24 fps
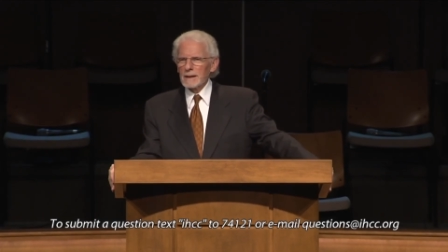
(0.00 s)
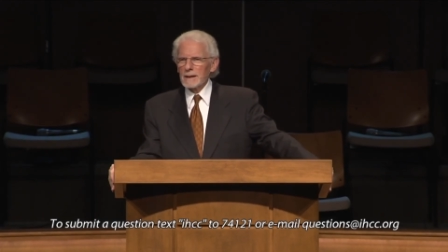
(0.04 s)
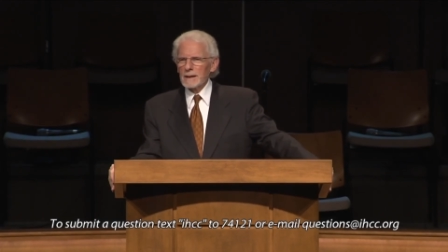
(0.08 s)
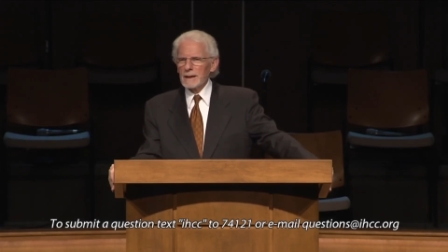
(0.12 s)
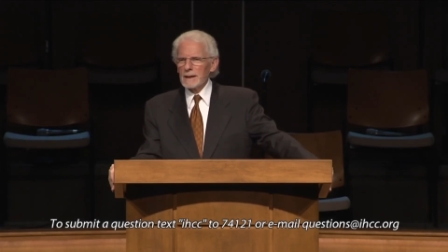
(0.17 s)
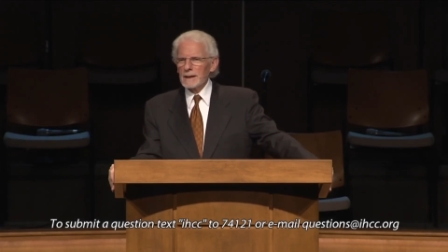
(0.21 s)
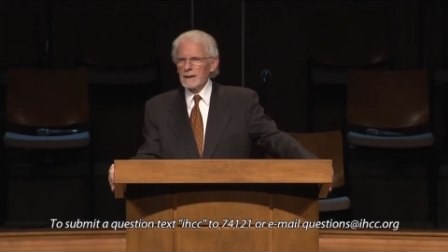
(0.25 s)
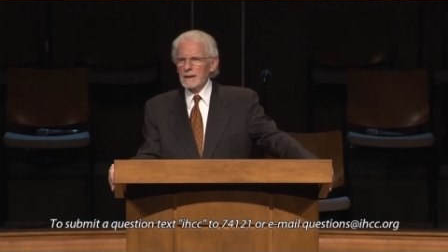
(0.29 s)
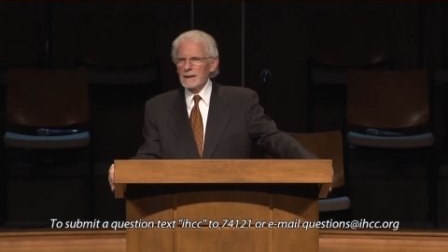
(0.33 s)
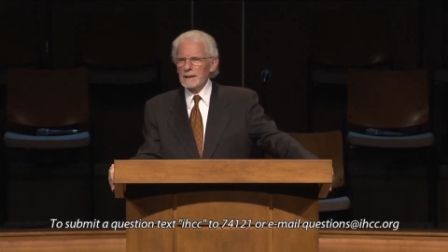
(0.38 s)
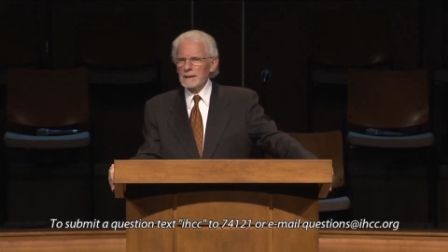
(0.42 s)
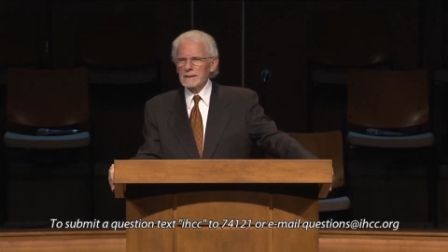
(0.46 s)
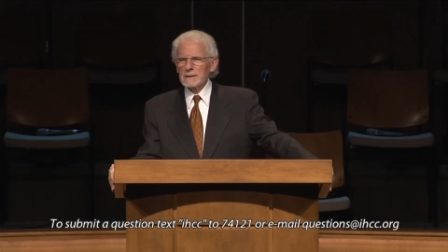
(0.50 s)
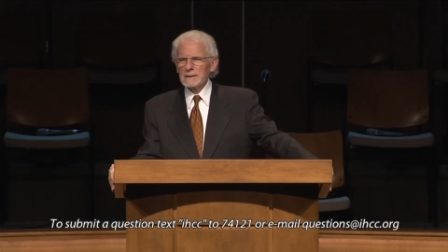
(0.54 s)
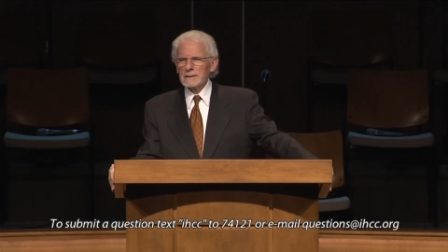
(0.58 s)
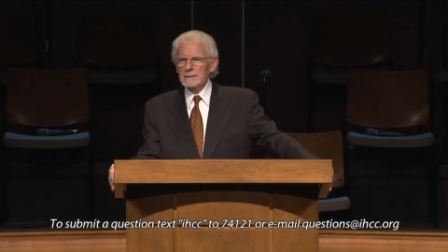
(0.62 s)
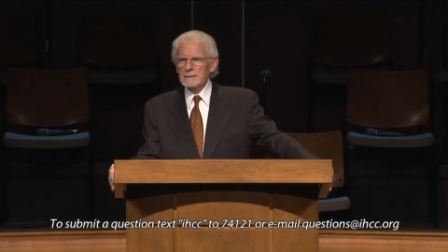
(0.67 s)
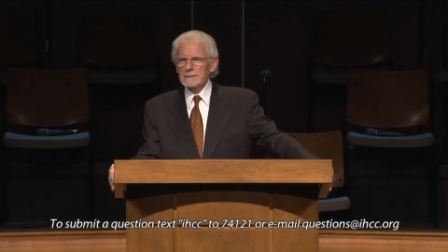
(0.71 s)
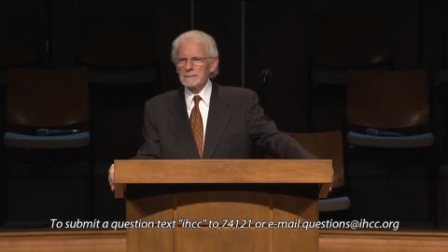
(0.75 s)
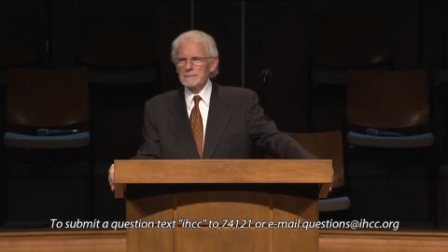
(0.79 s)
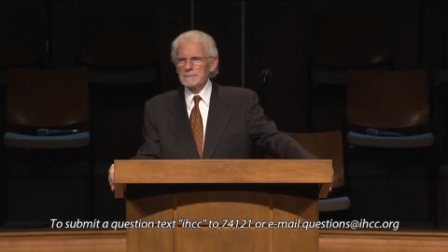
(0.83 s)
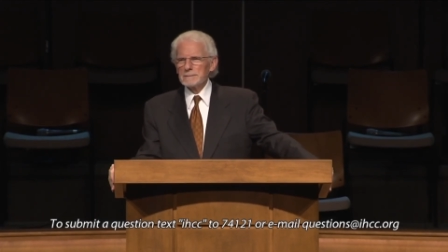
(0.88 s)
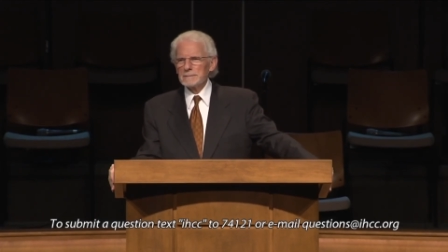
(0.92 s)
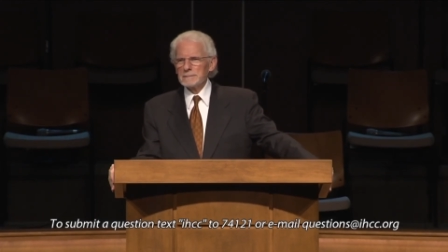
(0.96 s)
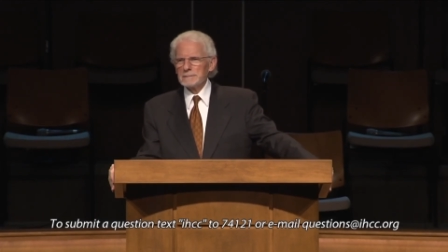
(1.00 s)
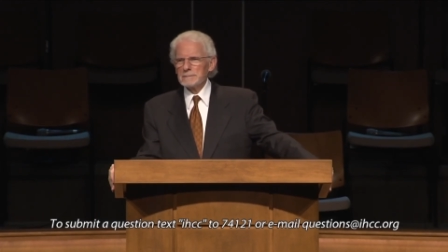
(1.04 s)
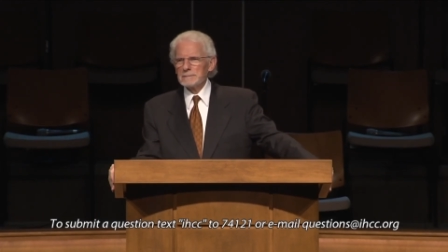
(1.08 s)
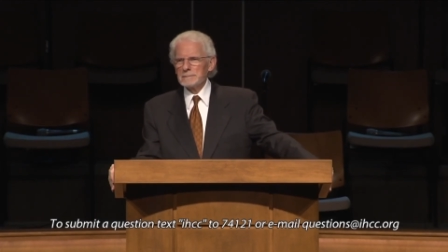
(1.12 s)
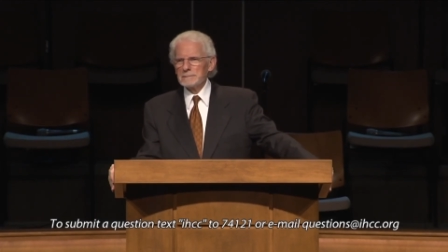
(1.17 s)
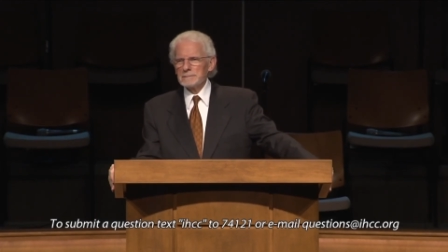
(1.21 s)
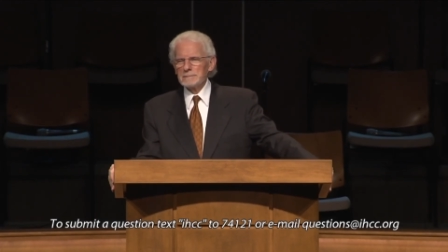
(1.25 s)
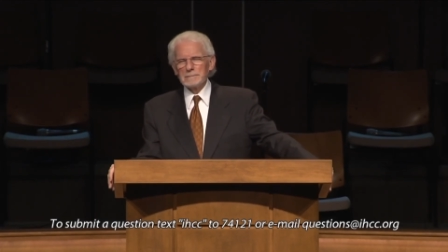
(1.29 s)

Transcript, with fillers: Um,